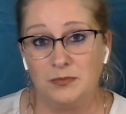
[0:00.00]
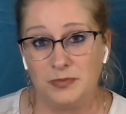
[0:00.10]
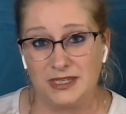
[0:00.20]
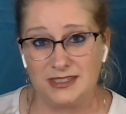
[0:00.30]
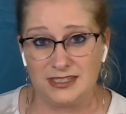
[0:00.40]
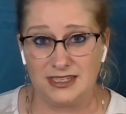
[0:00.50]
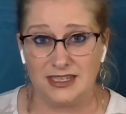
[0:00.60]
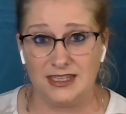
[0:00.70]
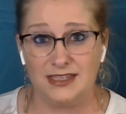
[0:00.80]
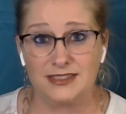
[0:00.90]

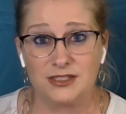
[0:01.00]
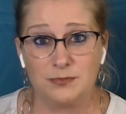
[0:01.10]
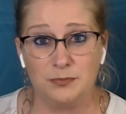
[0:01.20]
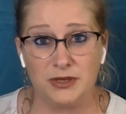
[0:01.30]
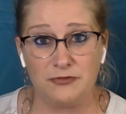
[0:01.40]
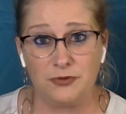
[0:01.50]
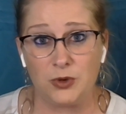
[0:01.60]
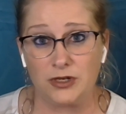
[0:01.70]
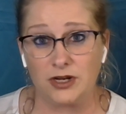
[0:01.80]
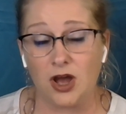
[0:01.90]
BCE is
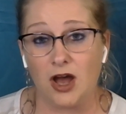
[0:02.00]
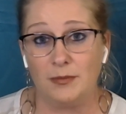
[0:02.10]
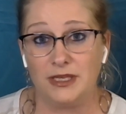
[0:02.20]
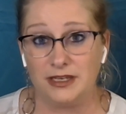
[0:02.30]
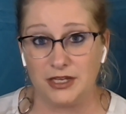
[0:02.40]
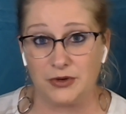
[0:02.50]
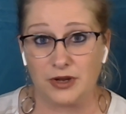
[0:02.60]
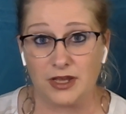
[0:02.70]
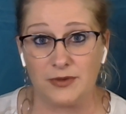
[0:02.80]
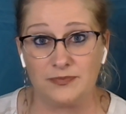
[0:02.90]
before Common
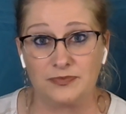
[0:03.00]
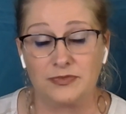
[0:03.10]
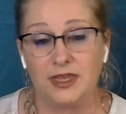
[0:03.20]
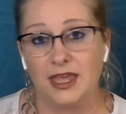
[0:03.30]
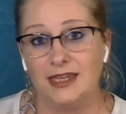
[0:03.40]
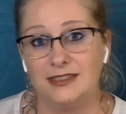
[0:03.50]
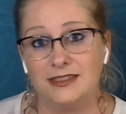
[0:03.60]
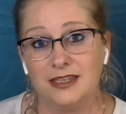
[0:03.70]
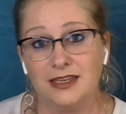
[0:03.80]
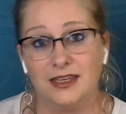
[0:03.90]
Era, and
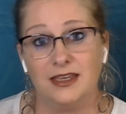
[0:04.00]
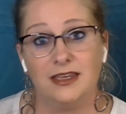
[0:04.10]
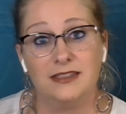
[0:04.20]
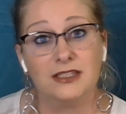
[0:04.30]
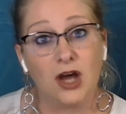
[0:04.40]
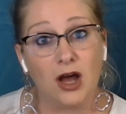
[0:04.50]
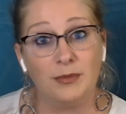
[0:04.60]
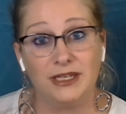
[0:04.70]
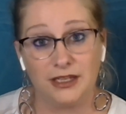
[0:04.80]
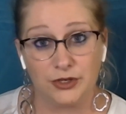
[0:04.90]
CE is
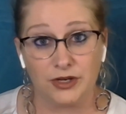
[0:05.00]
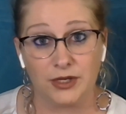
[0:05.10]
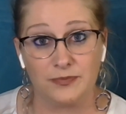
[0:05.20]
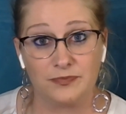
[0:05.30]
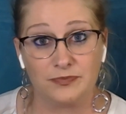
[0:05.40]
Common Era.